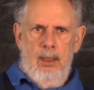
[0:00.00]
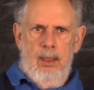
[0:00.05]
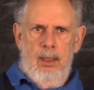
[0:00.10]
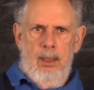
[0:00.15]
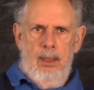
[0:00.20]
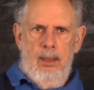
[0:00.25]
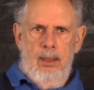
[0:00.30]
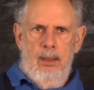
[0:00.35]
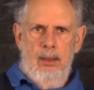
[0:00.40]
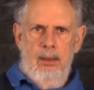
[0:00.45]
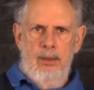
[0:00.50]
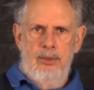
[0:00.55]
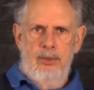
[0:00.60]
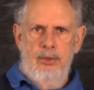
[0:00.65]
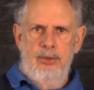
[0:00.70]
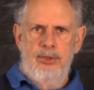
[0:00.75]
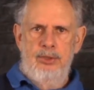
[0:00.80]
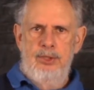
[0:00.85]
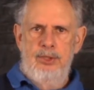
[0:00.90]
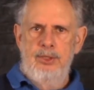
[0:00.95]
Uh,
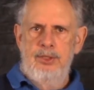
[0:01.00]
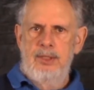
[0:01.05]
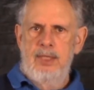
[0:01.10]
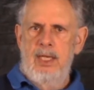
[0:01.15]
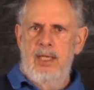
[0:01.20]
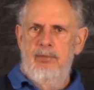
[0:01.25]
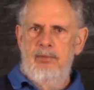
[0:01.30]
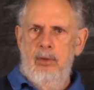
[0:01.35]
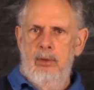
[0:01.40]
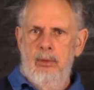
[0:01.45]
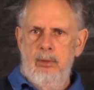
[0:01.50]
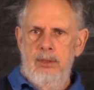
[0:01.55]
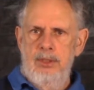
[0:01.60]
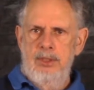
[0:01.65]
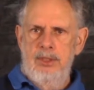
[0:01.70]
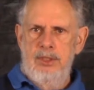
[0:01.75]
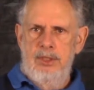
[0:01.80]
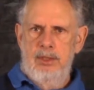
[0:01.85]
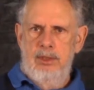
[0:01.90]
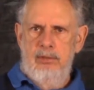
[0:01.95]
Artaxerxes gave gold and
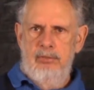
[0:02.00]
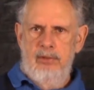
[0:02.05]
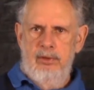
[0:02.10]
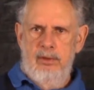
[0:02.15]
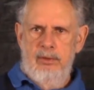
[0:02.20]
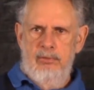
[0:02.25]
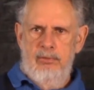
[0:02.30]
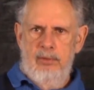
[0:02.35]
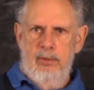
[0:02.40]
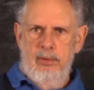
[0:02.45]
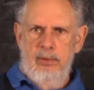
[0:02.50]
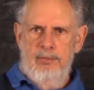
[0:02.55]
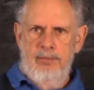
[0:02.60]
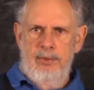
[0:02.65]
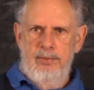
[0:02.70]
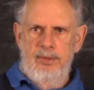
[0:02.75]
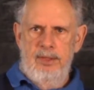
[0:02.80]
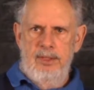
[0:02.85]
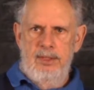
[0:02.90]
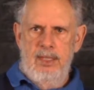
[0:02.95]
silver in
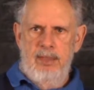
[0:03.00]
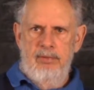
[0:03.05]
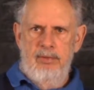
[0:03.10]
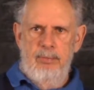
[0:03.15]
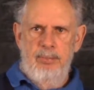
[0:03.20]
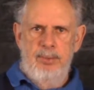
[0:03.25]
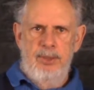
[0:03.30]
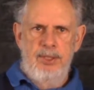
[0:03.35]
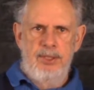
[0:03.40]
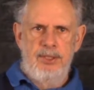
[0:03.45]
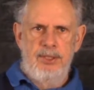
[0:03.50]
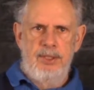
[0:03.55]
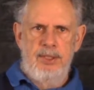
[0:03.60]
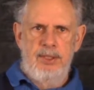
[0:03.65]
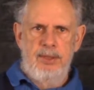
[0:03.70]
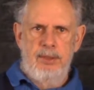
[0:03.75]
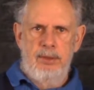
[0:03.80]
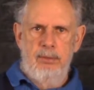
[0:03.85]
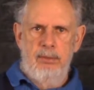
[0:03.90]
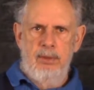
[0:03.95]
457
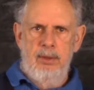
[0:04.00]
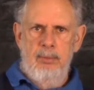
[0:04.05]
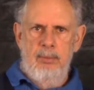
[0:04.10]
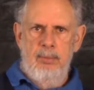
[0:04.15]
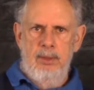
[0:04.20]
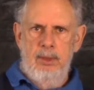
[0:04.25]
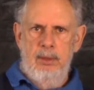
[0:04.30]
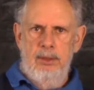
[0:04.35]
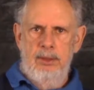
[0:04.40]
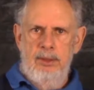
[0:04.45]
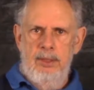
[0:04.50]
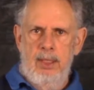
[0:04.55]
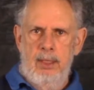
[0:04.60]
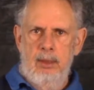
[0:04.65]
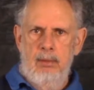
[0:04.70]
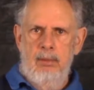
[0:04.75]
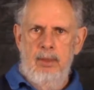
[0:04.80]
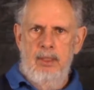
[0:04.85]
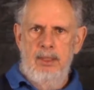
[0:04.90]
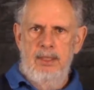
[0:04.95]
BC to rebuild and
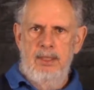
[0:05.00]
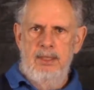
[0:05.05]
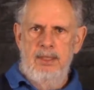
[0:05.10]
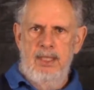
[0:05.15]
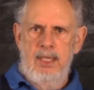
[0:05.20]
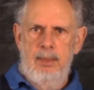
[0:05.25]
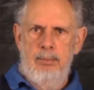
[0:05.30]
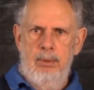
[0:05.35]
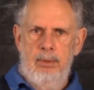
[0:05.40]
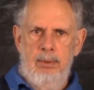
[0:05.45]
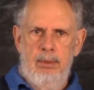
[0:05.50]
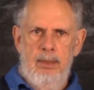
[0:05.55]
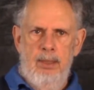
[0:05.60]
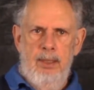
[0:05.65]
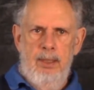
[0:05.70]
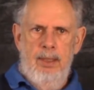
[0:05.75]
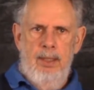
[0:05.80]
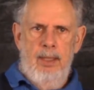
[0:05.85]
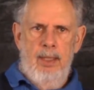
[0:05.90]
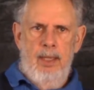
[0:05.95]
decorate the temple,
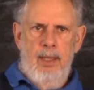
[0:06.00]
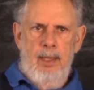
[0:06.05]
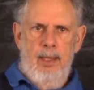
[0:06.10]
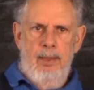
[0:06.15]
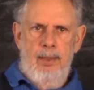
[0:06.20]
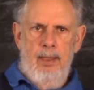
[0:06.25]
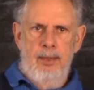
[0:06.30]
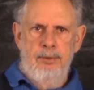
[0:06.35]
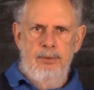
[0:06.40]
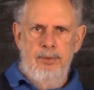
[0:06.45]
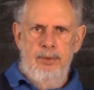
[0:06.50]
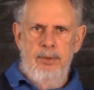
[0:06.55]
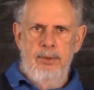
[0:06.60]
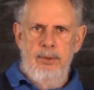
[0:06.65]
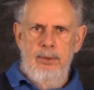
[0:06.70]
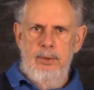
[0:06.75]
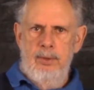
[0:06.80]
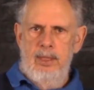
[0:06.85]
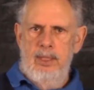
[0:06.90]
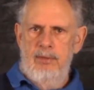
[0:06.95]
and Ezra
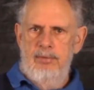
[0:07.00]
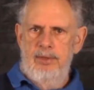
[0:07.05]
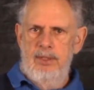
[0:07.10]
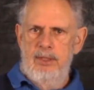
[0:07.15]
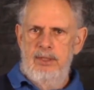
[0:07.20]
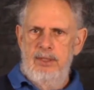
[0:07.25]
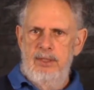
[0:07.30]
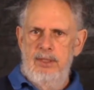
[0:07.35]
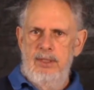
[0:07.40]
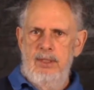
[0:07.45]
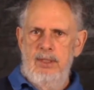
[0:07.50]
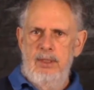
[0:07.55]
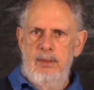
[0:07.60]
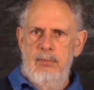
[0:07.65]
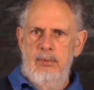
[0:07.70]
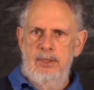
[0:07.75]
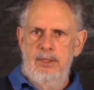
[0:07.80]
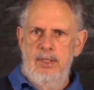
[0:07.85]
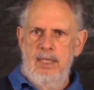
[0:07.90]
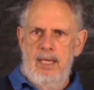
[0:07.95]
knew that if the city
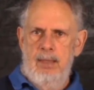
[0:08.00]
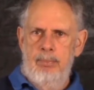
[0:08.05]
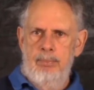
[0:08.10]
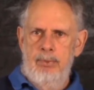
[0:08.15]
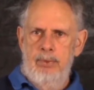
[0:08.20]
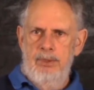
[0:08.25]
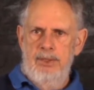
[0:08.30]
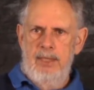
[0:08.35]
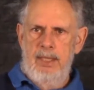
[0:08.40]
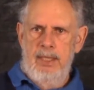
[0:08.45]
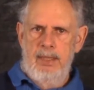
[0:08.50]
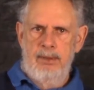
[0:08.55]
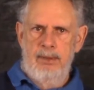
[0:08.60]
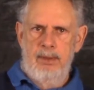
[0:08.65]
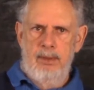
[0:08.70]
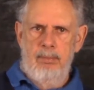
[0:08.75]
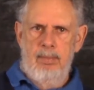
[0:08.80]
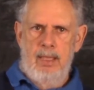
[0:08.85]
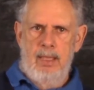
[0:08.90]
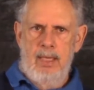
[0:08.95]
was not
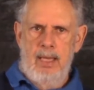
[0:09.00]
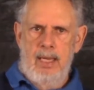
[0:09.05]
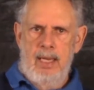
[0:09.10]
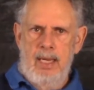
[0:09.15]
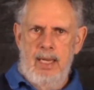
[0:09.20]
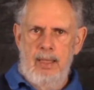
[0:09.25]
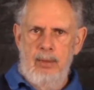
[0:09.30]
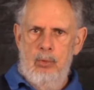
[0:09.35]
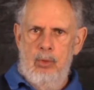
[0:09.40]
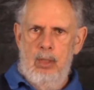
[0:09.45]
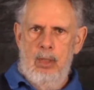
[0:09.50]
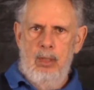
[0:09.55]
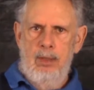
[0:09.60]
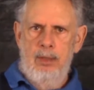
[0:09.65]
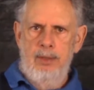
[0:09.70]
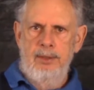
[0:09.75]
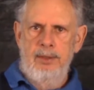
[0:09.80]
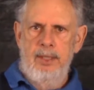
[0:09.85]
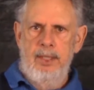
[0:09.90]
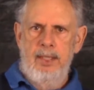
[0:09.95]
protected by a high wall
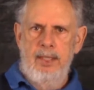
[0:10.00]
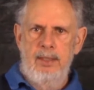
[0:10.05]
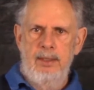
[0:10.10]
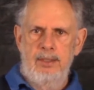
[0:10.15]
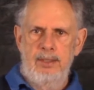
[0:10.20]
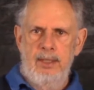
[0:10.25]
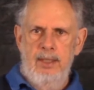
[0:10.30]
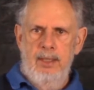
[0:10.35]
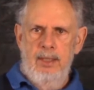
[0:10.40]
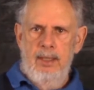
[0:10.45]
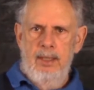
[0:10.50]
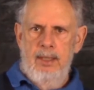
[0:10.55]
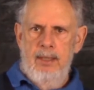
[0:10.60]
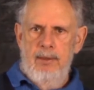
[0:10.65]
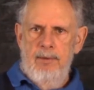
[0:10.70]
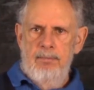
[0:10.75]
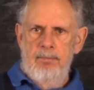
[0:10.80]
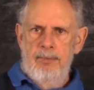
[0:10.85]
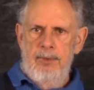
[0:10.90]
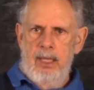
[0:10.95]
and gates,
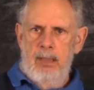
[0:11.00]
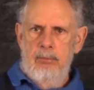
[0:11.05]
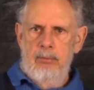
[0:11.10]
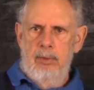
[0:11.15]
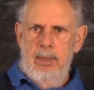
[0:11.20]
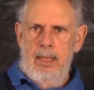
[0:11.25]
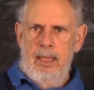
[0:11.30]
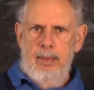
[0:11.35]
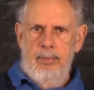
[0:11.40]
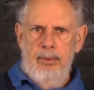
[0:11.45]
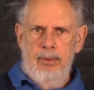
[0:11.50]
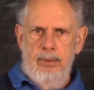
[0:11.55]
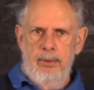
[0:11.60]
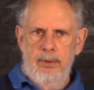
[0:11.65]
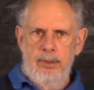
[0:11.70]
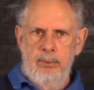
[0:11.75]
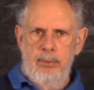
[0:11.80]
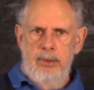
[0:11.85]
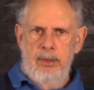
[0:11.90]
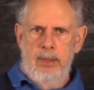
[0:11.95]
that
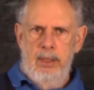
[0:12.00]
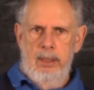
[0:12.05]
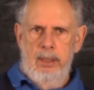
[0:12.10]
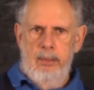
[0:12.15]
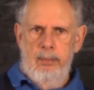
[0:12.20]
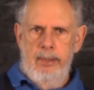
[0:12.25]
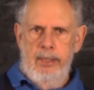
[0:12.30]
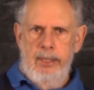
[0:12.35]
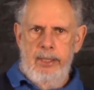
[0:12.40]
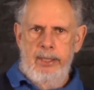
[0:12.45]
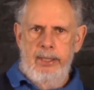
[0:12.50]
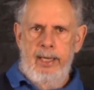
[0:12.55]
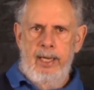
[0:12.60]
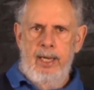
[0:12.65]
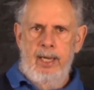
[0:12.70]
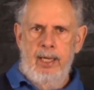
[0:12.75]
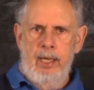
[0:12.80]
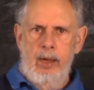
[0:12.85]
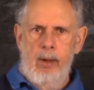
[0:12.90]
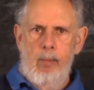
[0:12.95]
robbers would come and
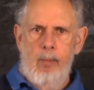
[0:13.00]
attack